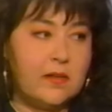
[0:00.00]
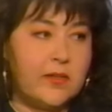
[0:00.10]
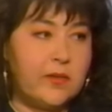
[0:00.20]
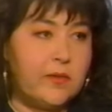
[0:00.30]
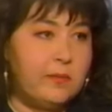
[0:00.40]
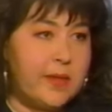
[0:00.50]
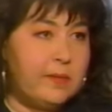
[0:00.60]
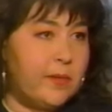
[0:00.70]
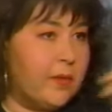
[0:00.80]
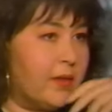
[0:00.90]
two
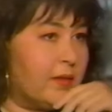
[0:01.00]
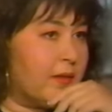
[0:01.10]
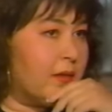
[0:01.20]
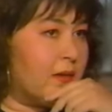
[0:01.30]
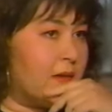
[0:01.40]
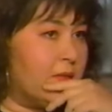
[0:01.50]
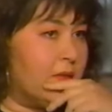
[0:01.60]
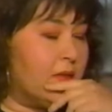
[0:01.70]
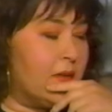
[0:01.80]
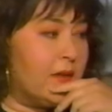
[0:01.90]
people with her, you know,
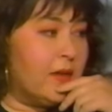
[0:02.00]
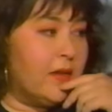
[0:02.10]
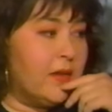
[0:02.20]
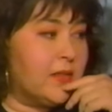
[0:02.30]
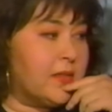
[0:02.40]
and